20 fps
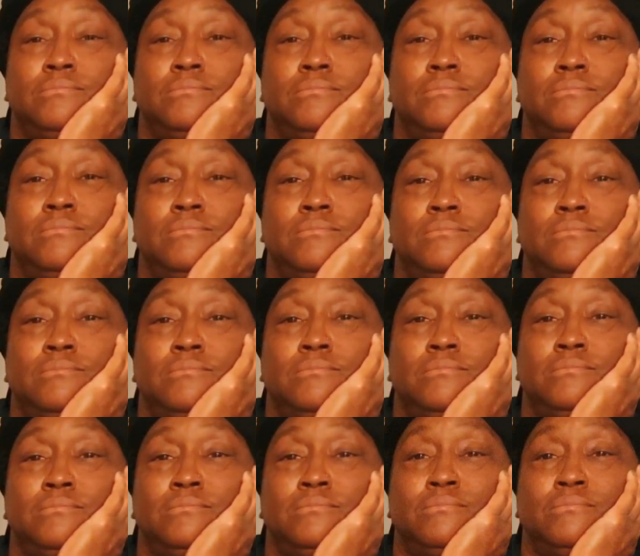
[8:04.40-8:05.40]

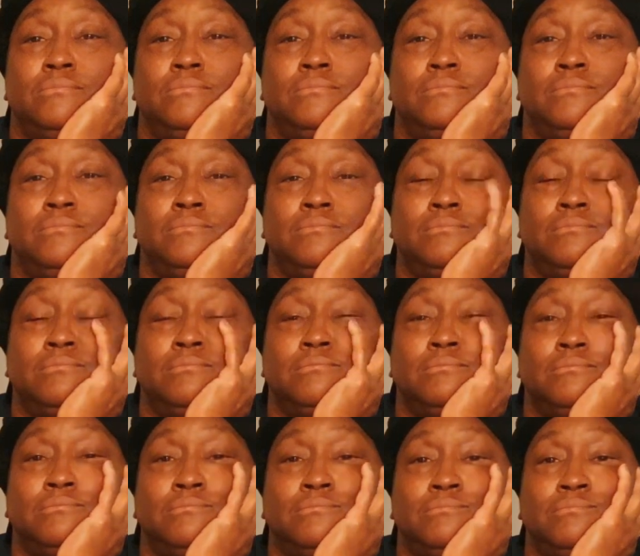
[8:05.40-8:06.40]

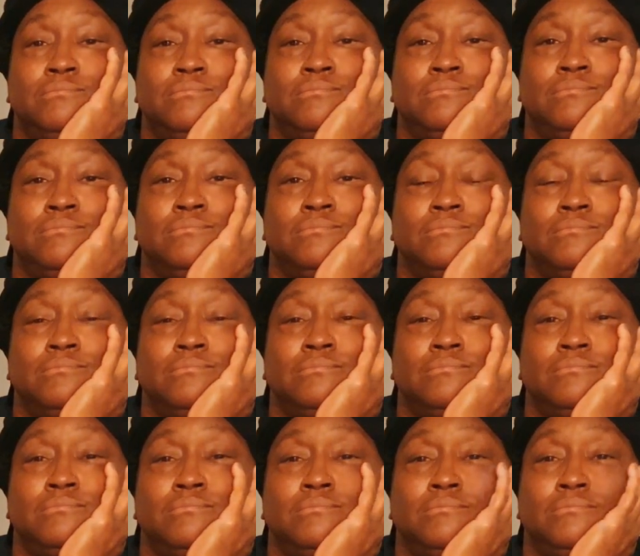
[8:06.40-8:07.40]
This person isn't speaking.